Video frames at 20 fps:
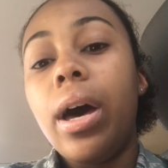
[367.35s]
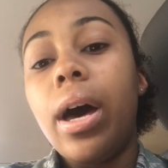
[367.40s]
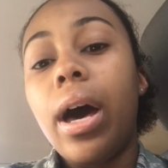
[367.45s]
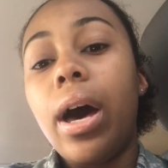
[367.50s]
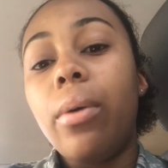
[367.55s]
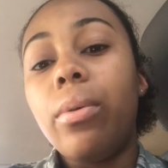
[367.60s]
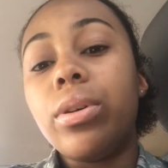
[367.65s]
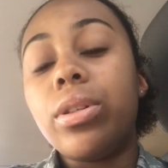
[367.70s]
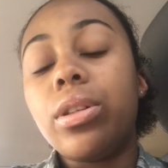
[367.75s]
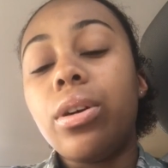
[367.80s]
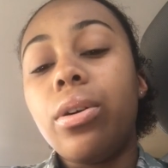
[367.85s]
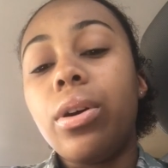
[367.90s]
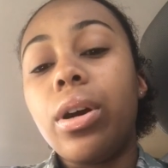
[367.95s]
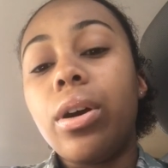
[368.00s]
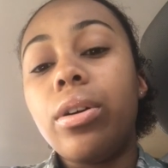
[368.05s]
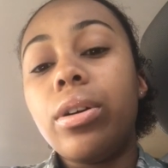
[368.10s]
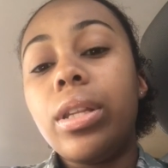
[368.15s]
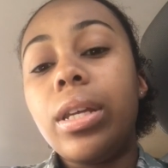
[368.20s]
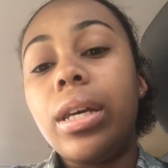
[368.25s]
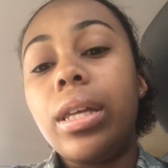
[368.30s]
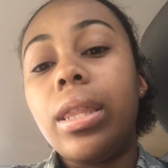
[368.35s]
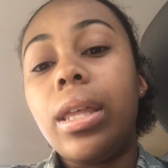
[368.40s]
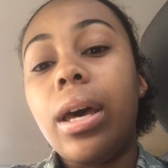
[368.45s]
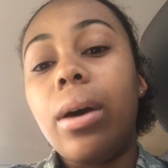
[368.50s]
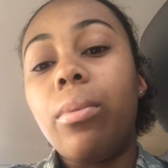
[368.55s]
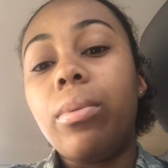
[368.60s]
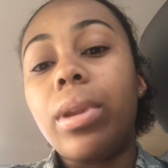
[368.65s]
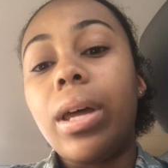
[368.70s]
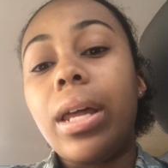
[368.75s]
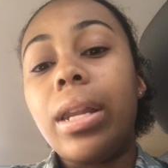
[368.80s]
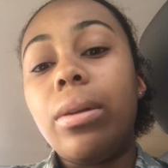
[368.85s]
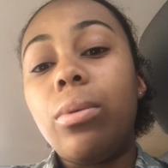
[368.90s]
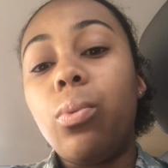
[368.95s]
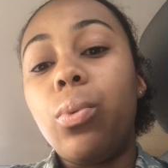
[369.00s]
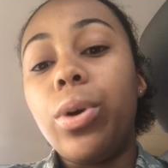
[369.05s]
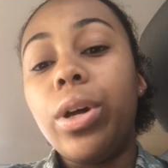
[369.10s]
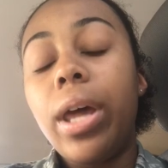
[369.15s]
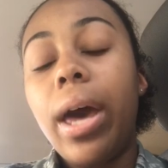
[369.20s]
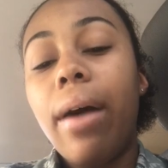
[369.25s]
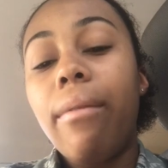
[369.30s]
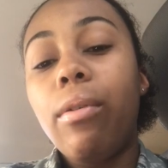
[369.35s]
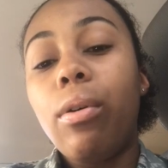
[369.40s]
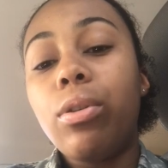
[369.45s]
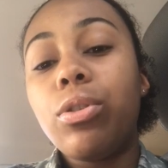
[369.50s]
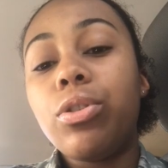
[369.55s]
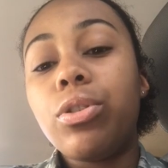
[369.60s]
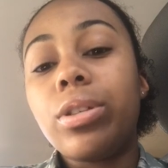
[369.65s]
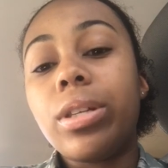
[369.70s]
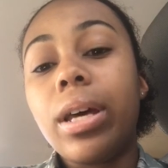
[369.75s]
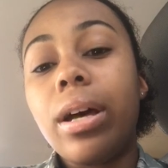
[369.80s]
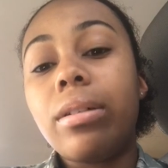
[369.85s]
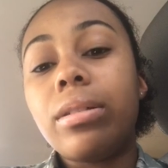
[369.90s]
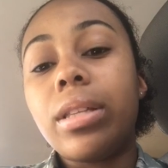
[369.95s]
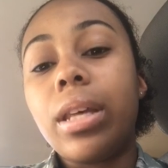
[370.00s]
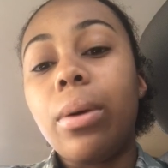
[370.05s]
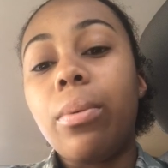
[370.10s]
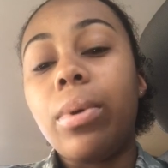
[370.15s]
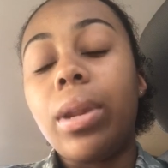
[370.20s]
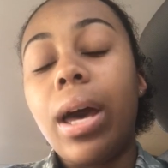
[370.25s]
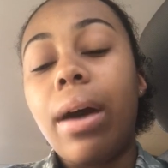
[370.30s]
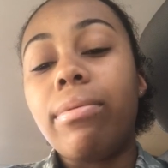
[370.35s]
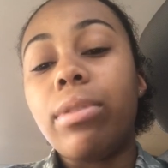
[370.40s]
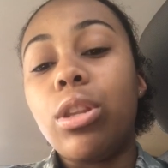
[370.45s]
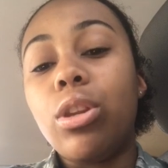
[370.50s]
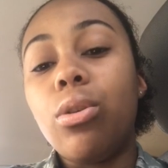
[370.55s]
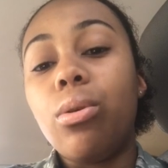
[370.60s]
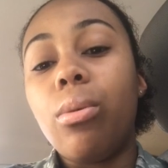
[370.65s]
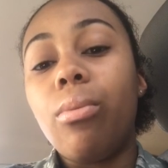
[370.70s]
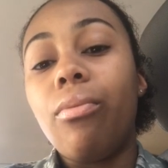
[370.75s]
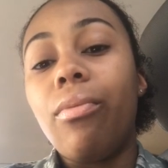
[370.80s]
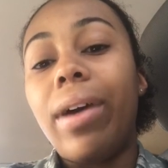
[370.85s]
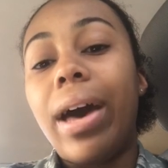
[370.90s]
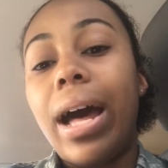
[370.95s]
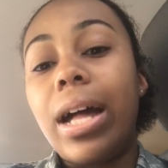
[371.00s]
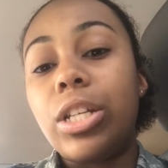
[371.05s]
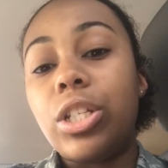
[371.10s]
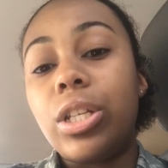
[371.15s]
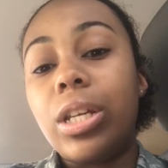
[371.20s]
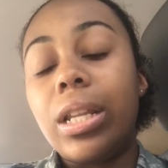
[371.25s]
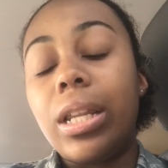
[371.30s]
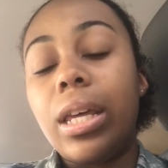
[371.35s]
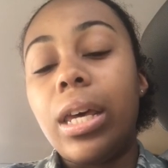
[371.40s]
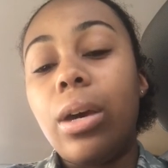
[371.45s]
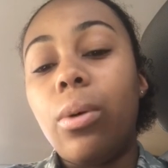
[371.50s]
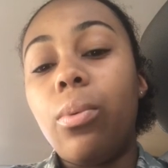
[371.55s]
I was so early that when I would have ultrasounds, they would have to do them vaginally.